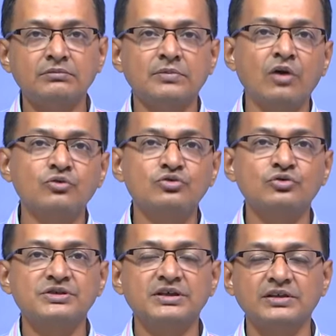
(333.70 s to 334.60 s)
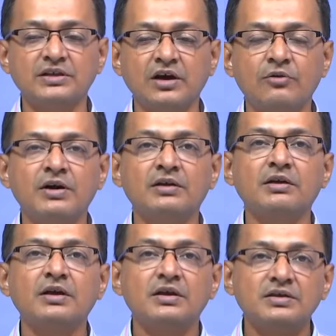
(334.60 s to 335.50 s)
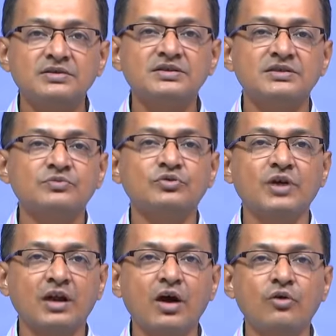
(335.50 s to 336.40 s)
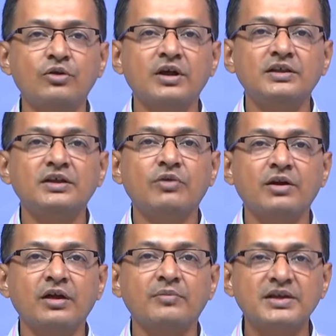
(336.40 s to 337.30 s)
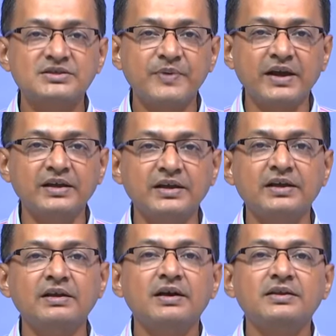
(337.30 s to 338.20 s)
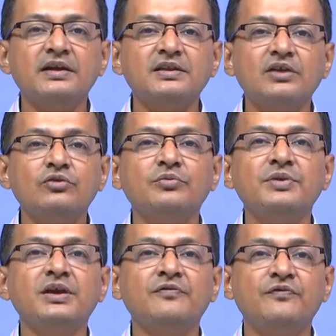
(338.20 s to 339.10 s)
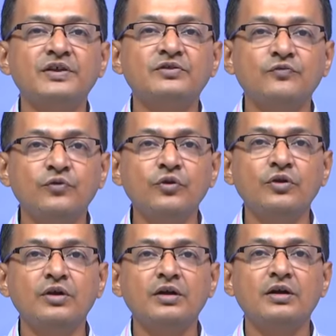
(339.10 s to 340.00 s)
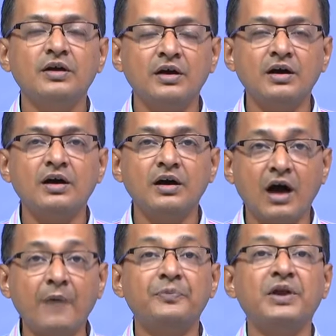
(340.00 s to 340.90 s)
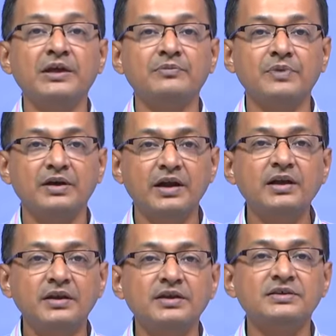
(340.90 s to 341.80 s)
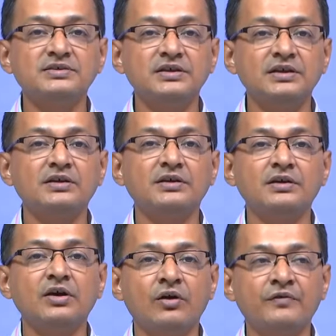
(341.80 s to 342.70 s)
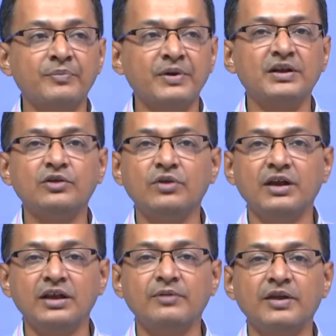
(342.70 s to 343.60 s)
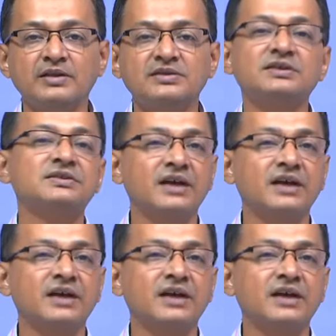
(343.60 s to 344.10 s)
outsourcing our system to the cloud, then what I am expecting that there will be a faithful uptime, right. It is of a particular level, say